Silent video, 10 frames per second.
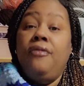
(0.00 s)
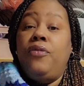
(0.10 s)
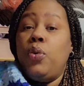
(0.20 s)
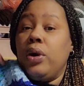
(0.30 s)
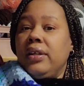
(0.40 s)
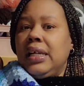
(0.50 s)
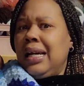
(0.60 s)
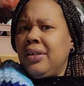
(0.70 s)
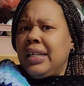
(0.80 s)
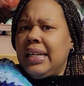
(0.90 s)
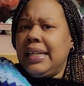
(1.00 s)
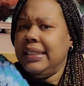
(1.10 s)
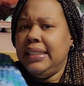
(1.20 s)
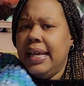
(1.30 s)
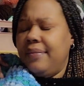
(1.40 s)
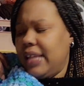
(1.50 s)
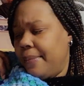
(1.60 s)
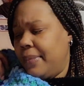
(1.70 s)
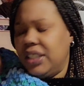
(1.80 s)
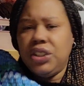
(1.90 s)
for the color that I didn't have
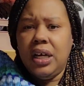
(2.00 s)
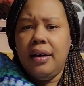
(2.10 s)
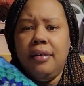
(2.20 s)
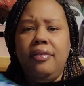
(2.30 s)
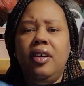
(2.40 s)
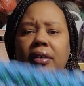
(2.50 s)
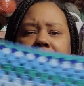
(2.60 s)
that much of.